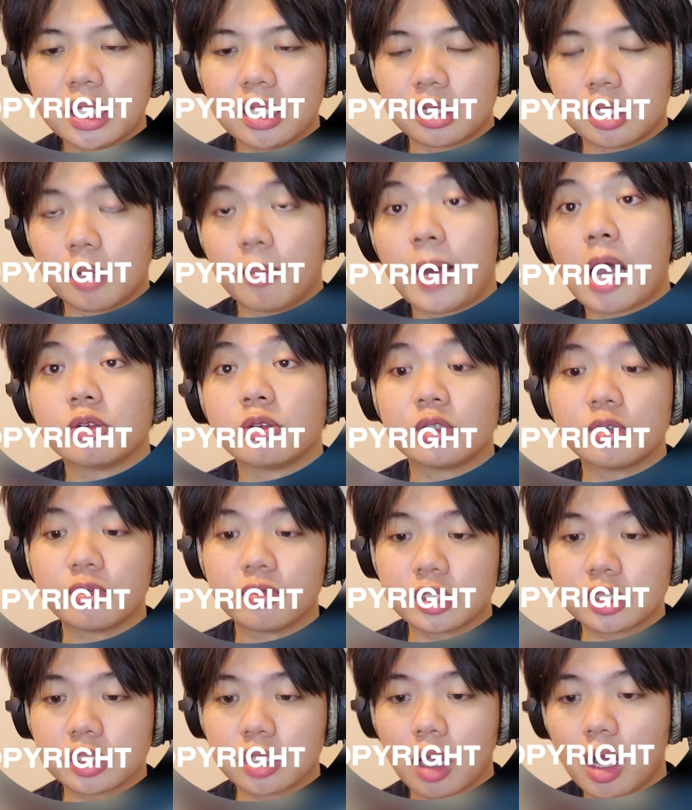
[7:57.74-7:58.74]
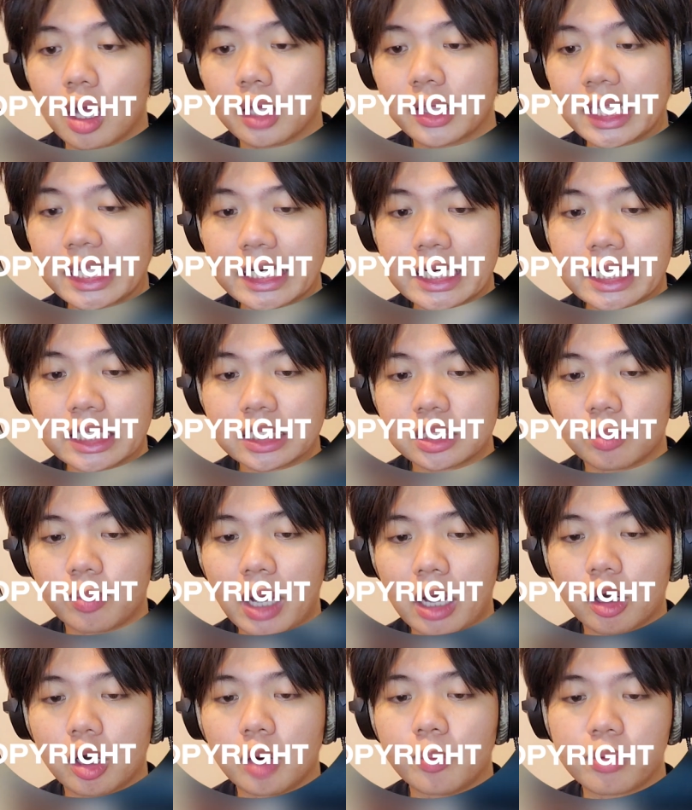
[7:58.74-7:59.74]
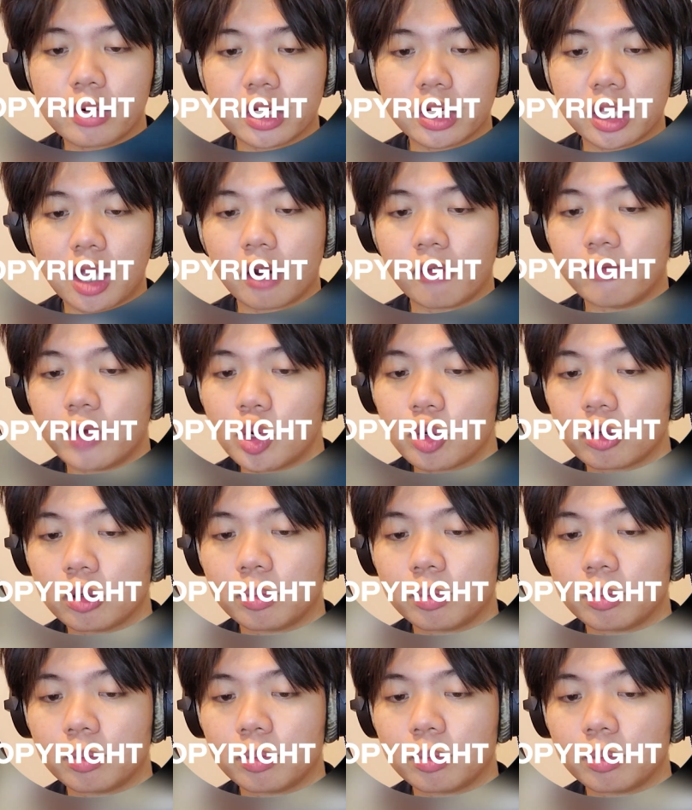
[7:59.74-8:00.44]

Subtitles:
and the bounce of the song than it is about her putting on a vocal